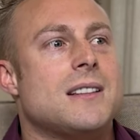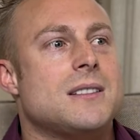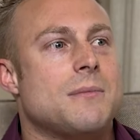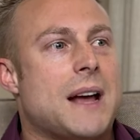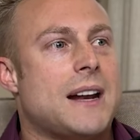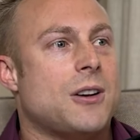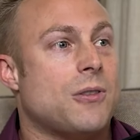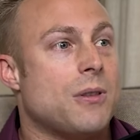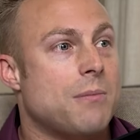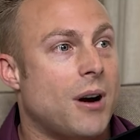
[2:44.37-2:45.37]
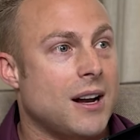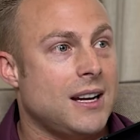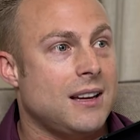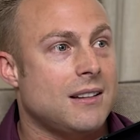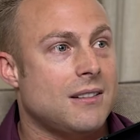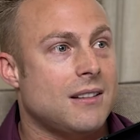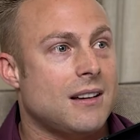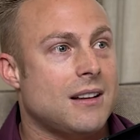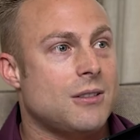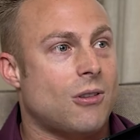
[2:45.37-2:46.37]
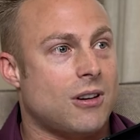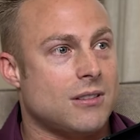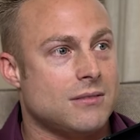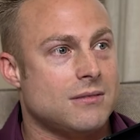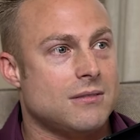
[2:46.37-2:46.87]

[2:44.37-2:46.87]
the somatic or the body and the heart.